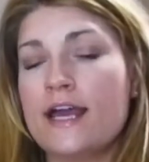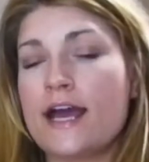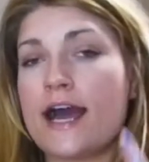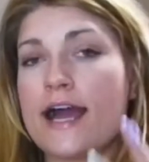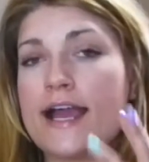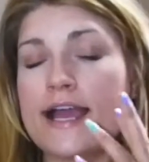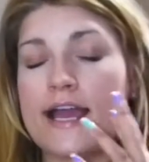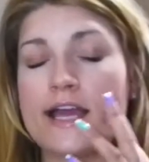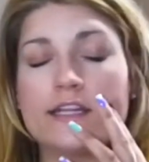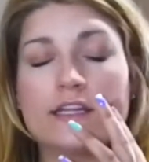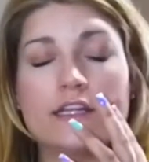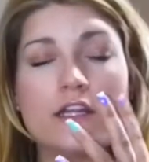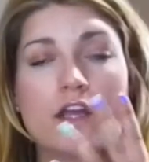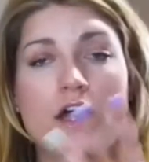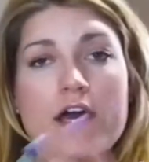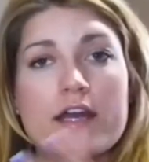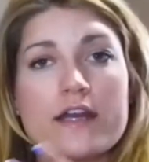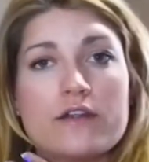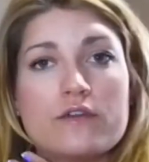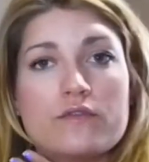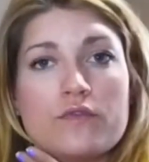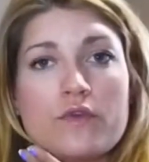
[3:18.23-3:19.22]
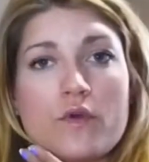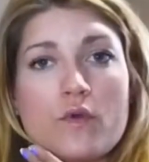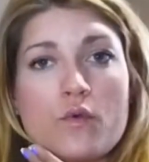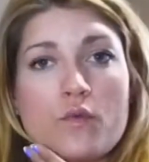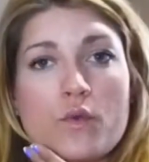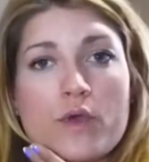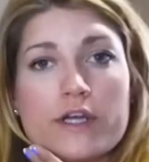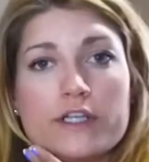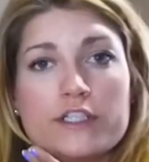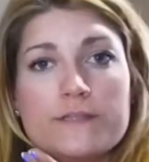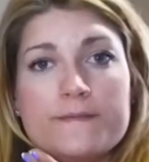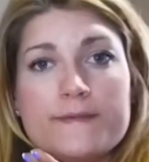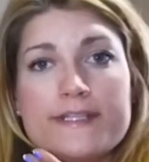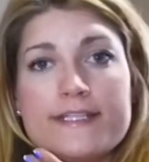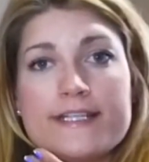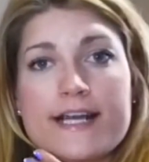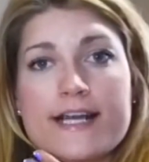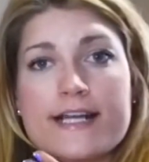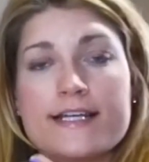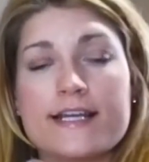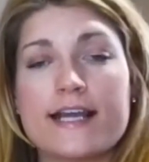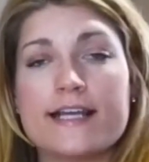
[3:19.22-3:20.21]
I had a lot of work to be
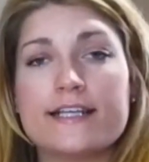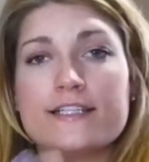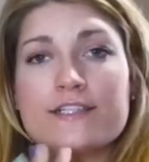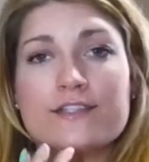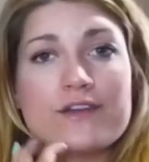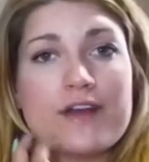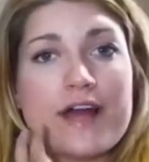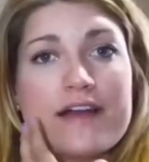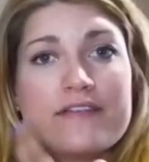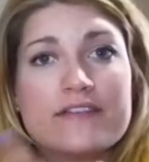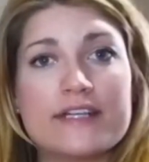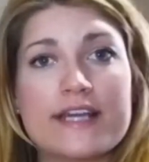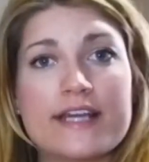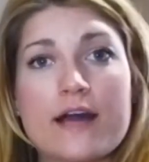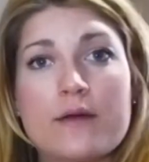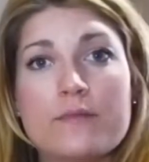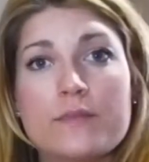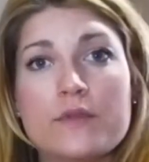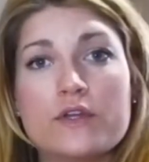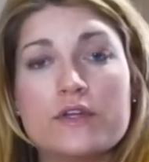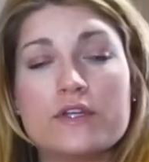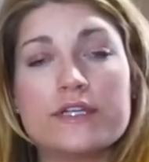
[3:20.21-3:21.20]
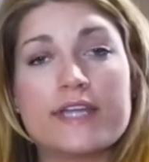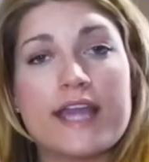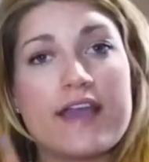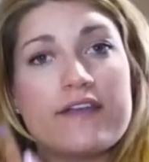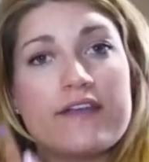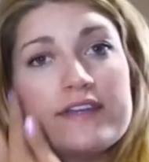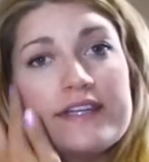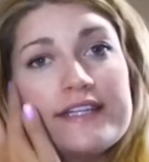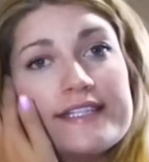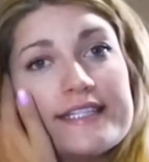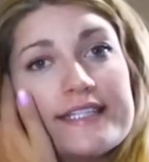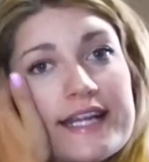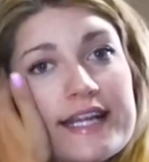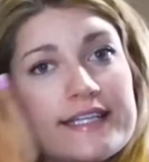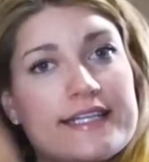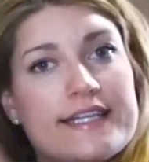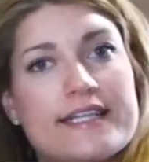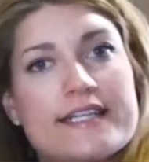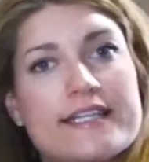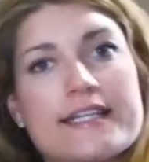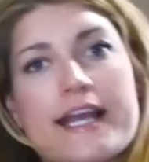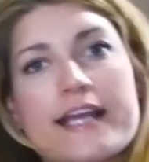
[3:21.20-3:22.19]
done. I still have a couple cavities that
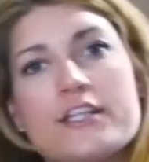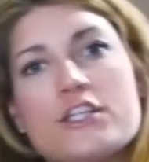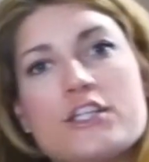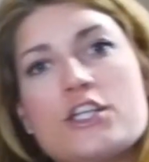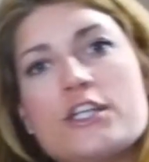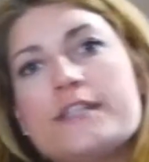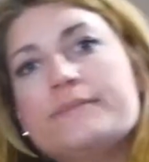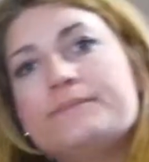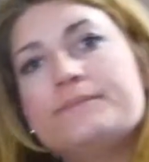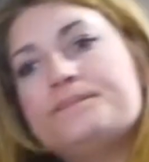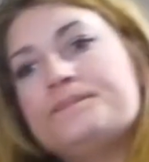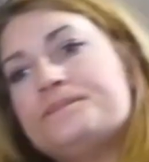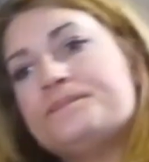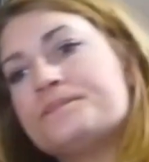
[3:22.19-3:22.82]
need attention.